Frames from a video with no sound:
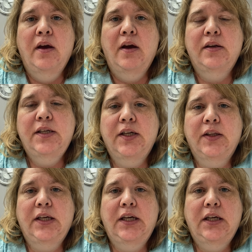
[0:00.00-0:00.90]
Until
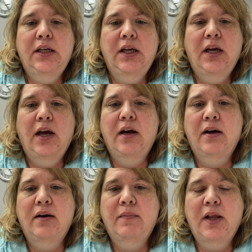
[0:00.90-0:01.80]
then,
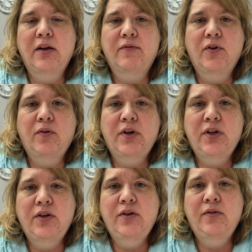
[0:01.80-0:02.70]
I look forward
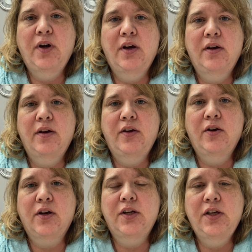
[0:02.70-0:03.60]
to
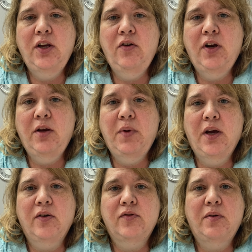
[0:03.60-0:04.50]
your continued
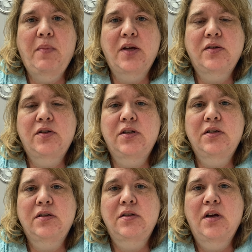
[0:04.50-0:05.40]
emails and
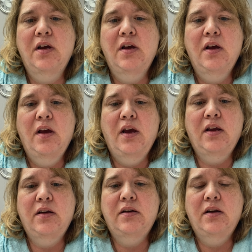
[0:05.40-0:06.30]
messages
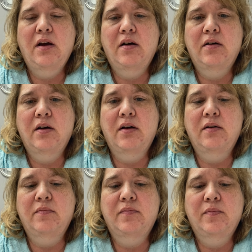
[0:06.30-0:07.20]
and
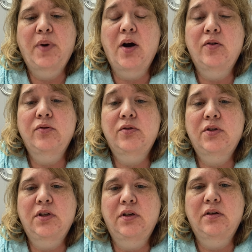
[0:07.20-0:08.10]

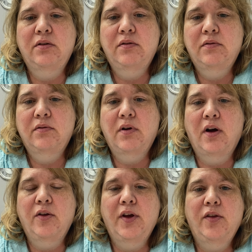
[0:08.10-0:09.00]
posts and
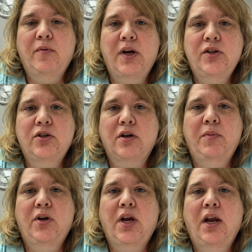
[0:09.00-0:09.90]
all the other ways you're
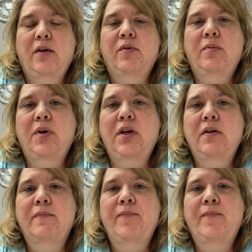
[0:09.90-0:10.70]
communicating with me.